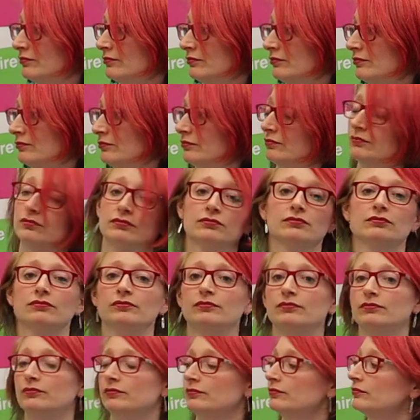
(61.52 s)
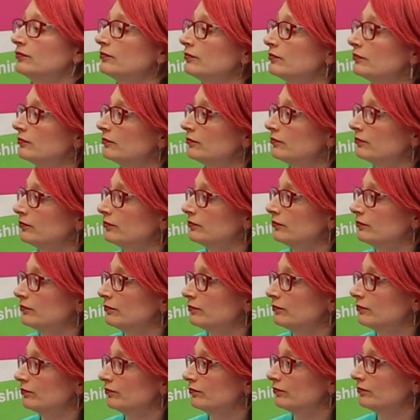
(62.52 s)

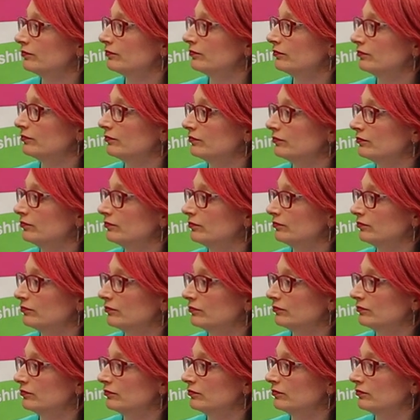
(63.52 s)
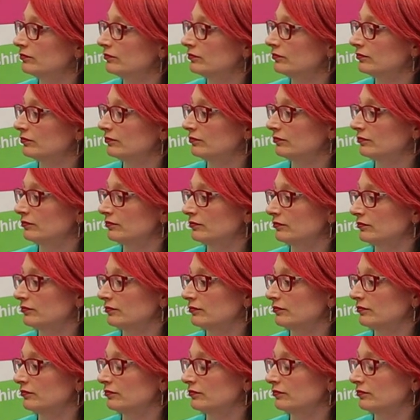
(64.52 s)
(silent)